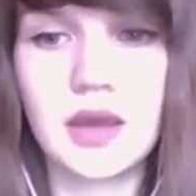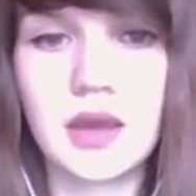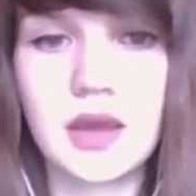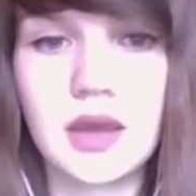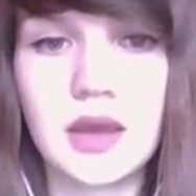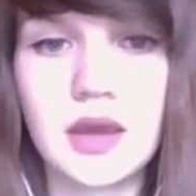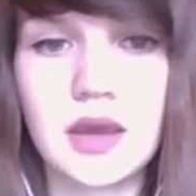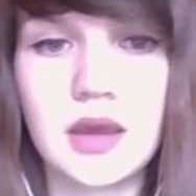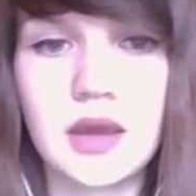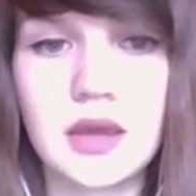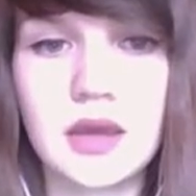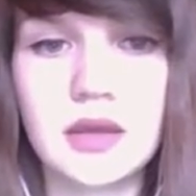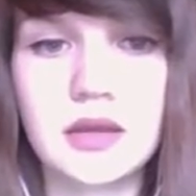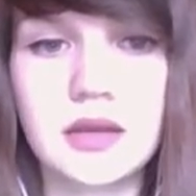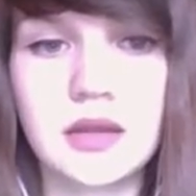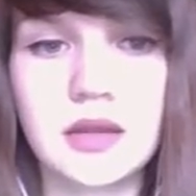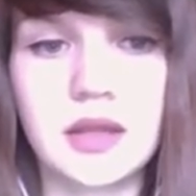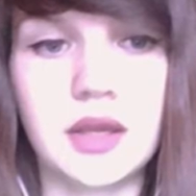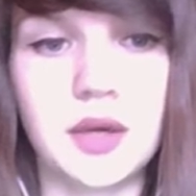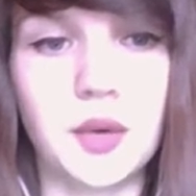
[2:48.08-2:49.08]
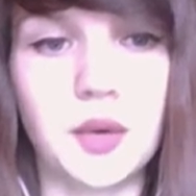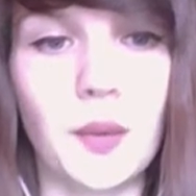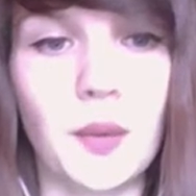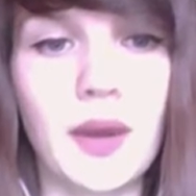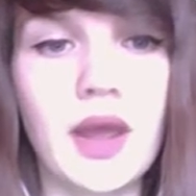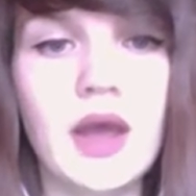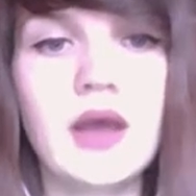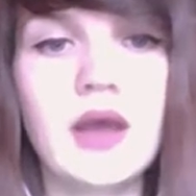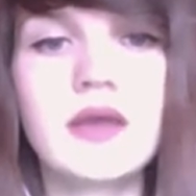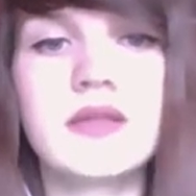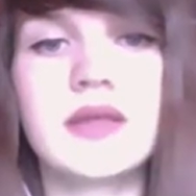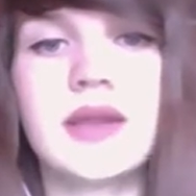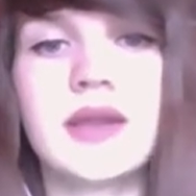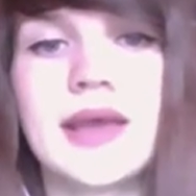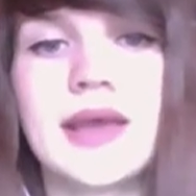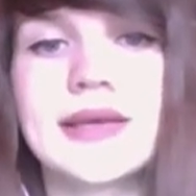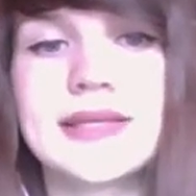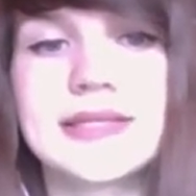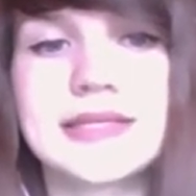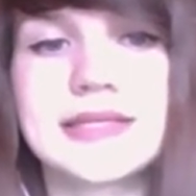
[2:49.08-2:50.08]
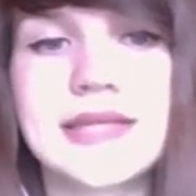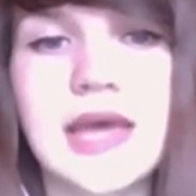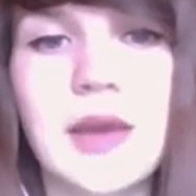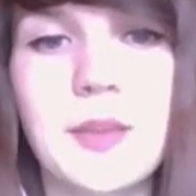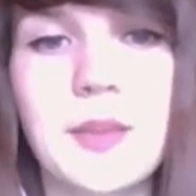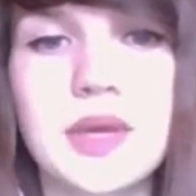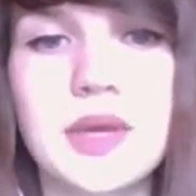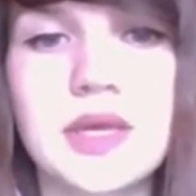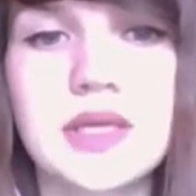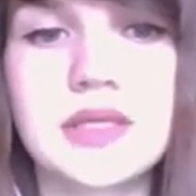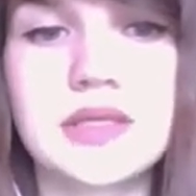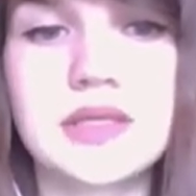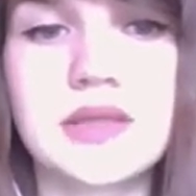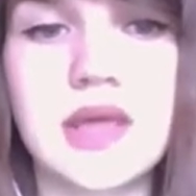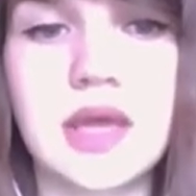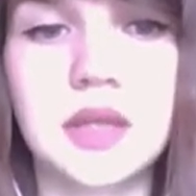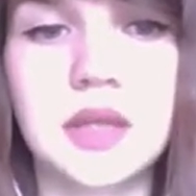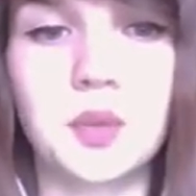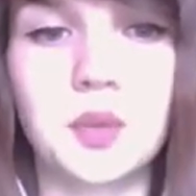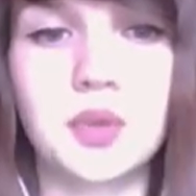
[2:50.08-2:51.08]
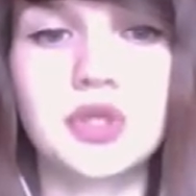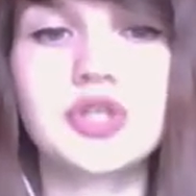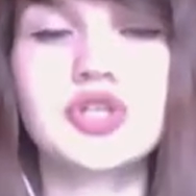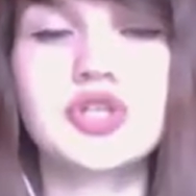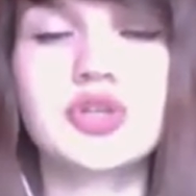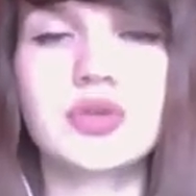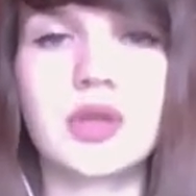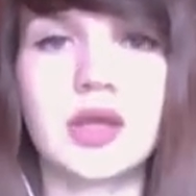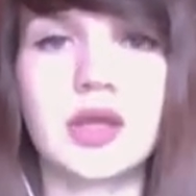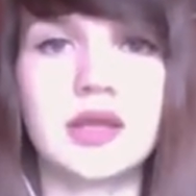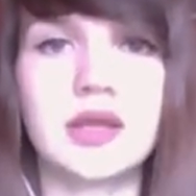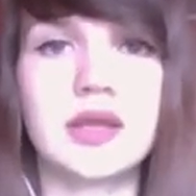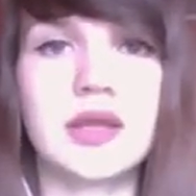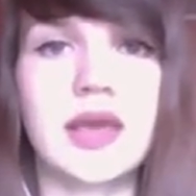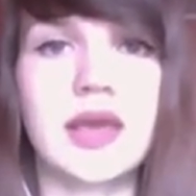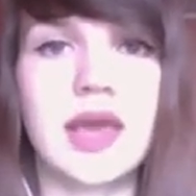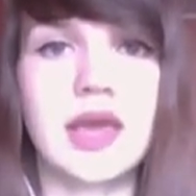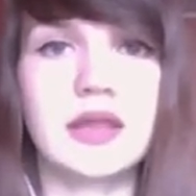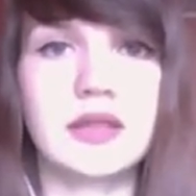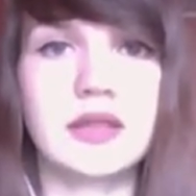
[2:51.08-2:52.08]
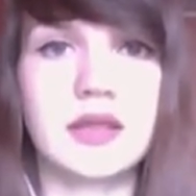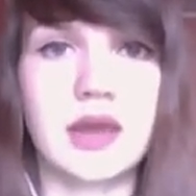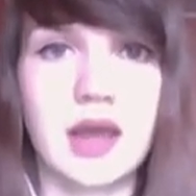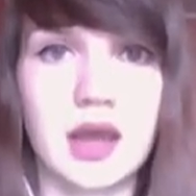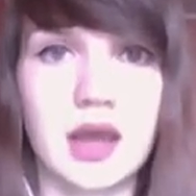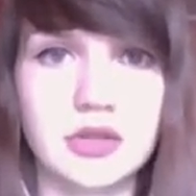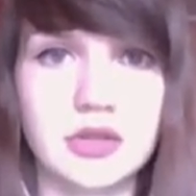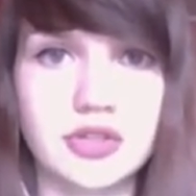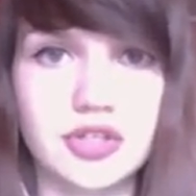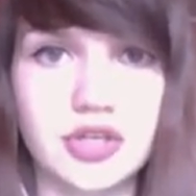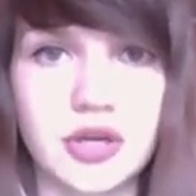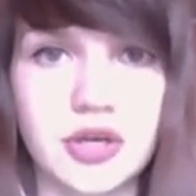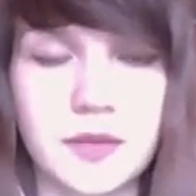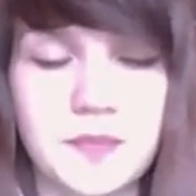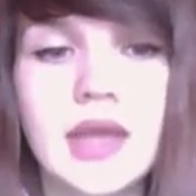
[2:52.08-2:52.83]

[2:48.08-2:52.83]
And here we are. The next step is that we should indicate the country.